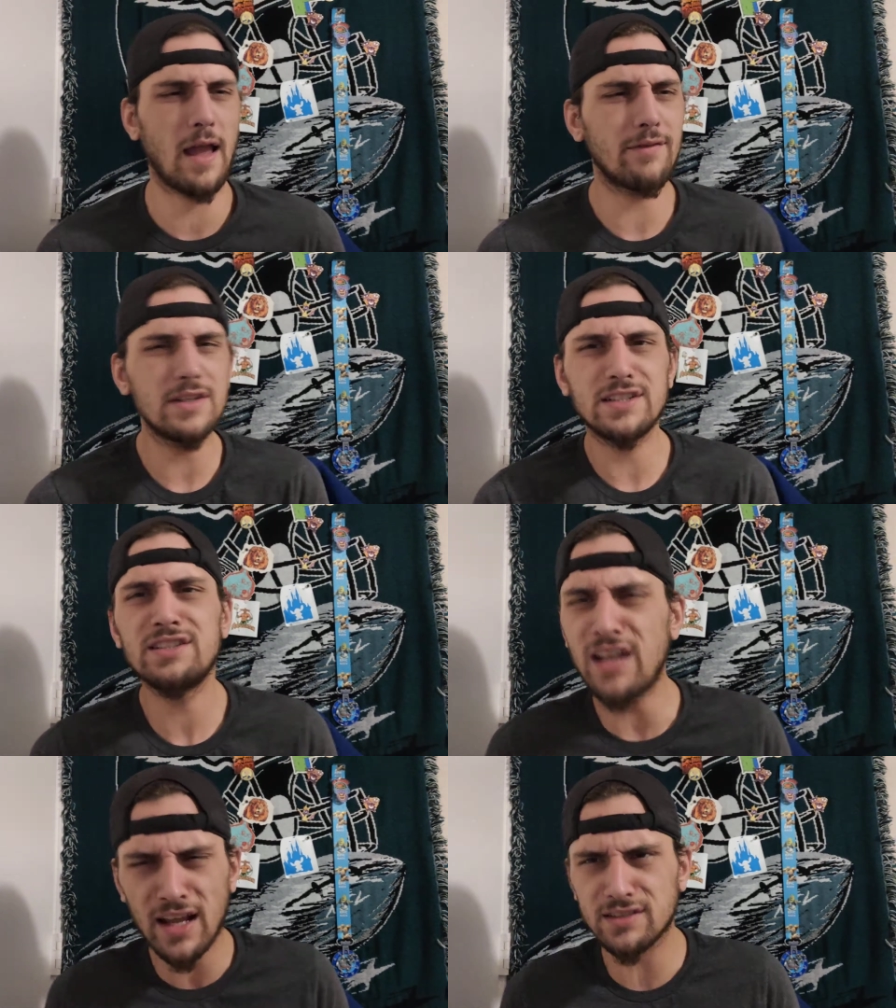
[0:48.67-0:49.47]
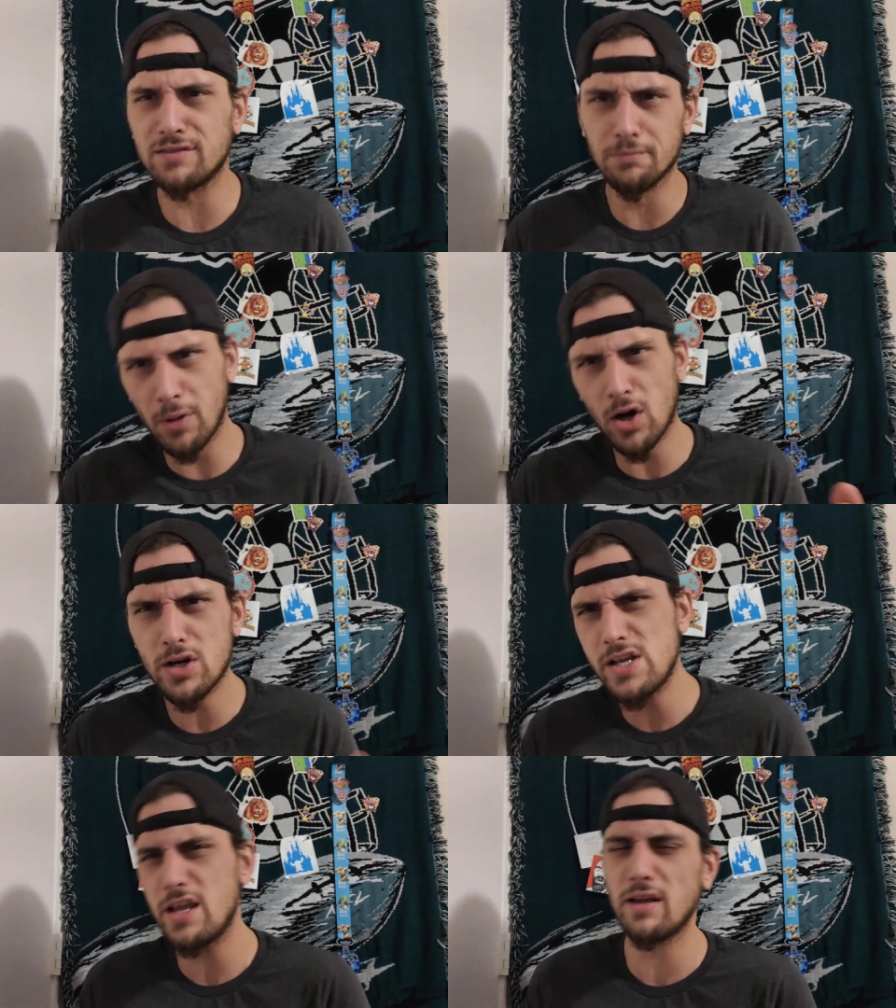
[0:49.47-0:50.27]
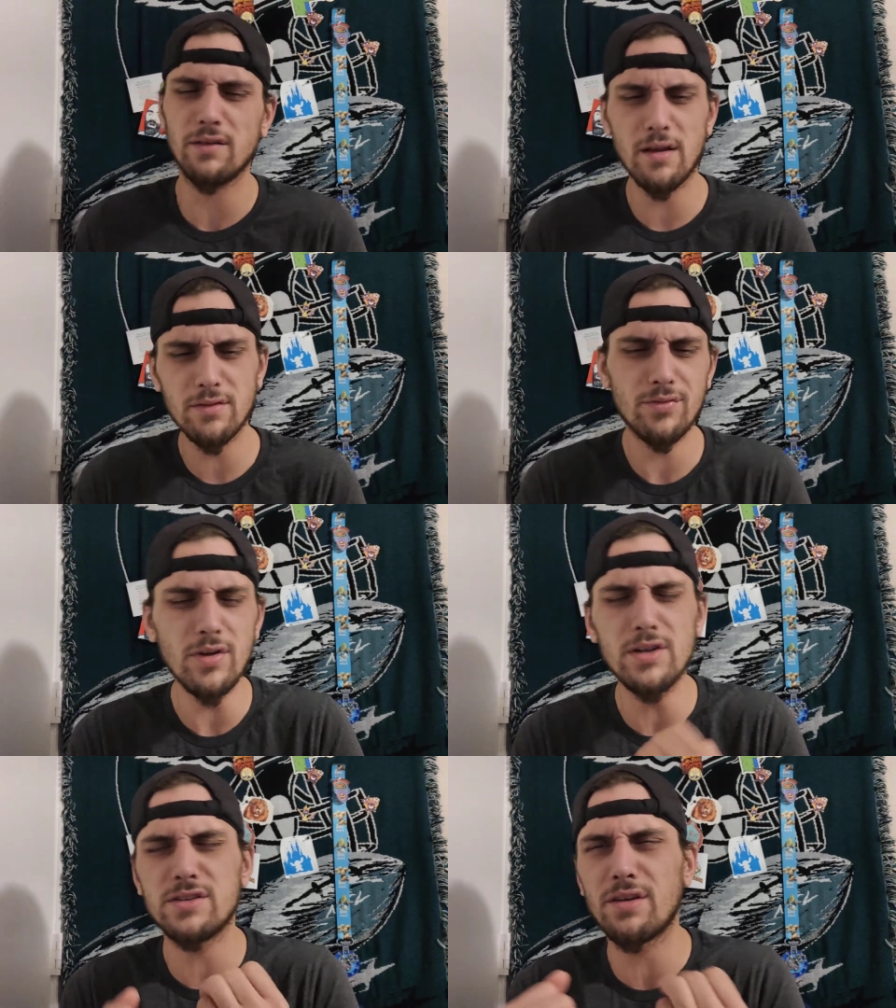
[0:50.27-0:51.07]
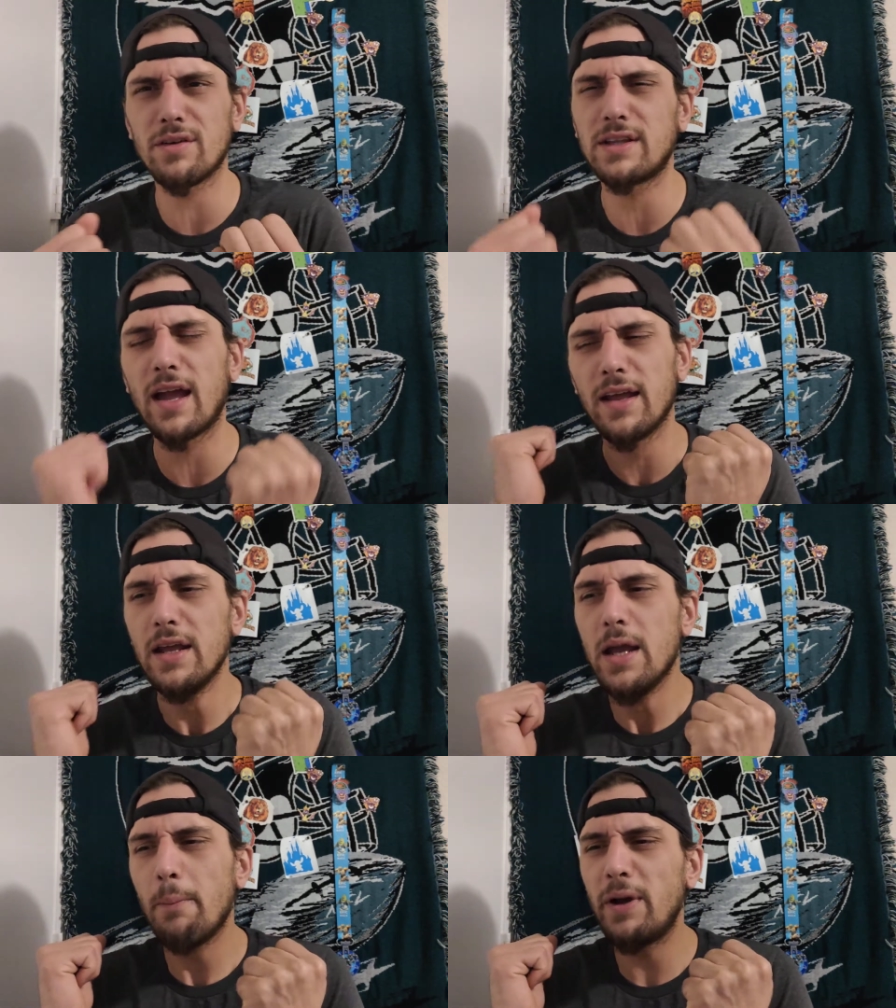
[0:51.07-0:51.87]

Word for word: having sex and partying and having fun and stuff like that.